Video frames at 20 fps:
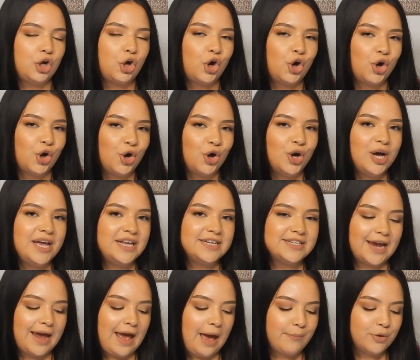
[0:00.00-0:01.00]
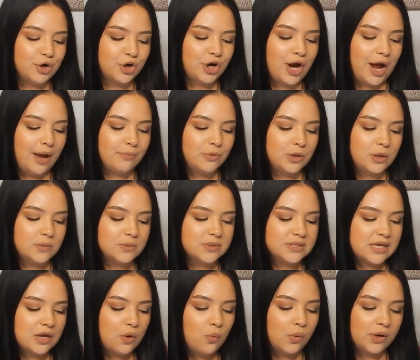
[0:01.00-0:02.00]
Curl and diameter I'm
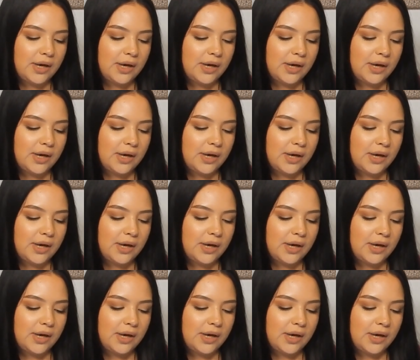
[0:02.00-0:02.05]
using.